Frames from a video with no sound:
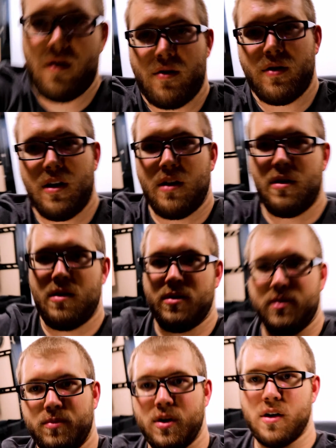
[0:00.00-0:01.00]
Okay,
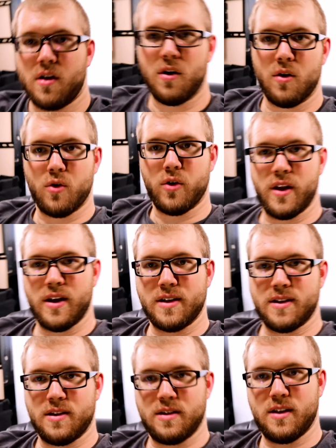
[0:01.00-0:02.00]
so I'm going to hold
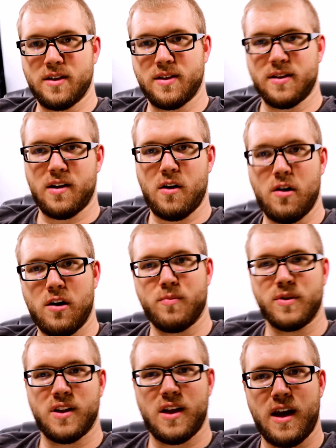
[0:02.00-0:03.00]
this. This is at
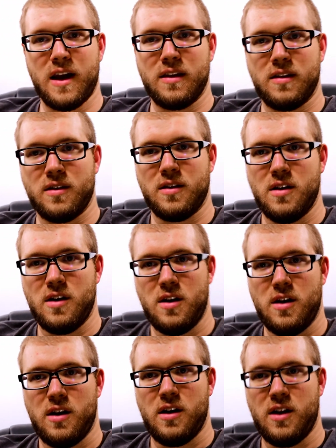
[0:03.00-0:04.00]
arm's length.
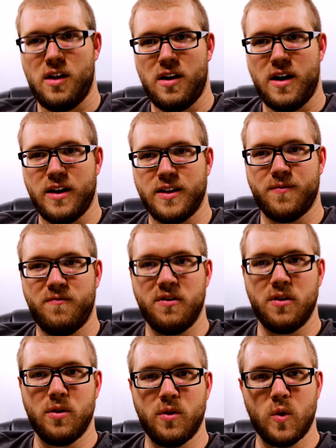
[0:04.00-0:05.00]
Get a nice
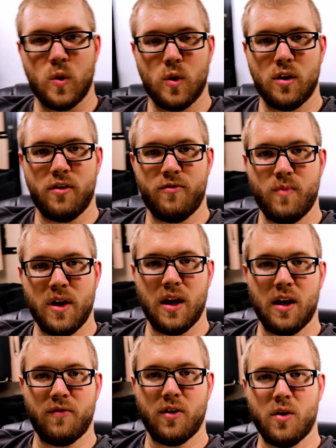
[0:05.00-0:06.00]
view of me
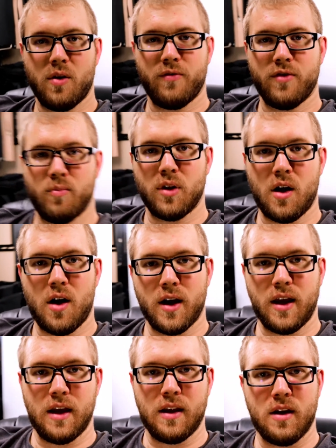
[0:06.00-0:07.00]
if you're going for
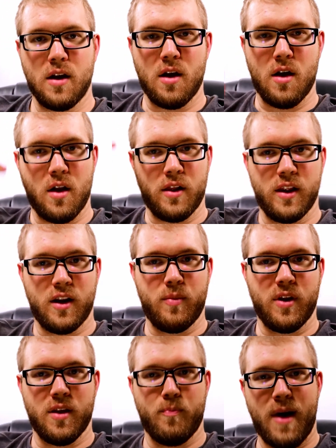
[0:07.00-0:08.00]
blogging. A little
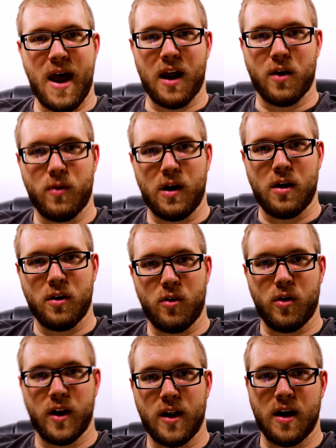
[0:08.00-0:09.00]
bit of the background
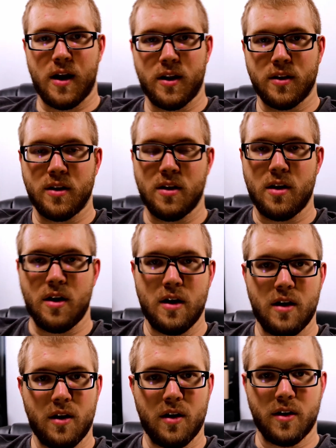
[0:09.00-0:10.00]
going on.
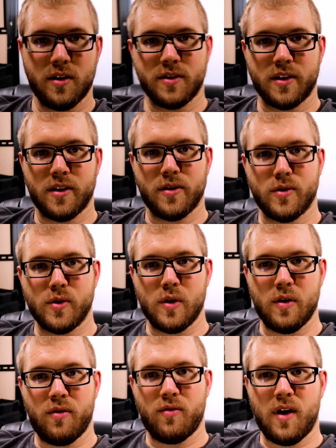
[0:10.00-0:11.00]
So
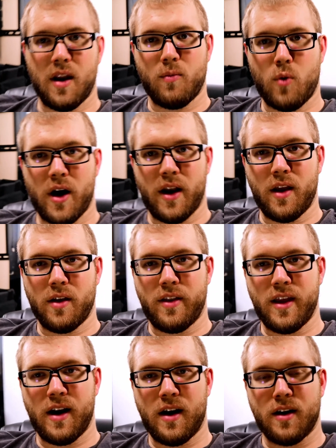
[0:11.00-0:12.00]
you've got a wide angle
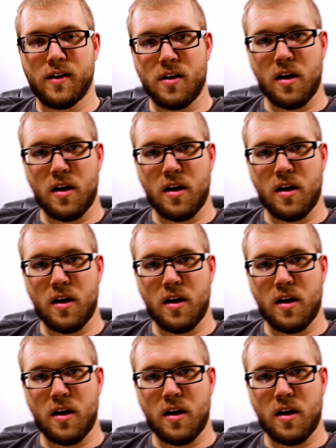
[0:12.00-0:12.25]
there.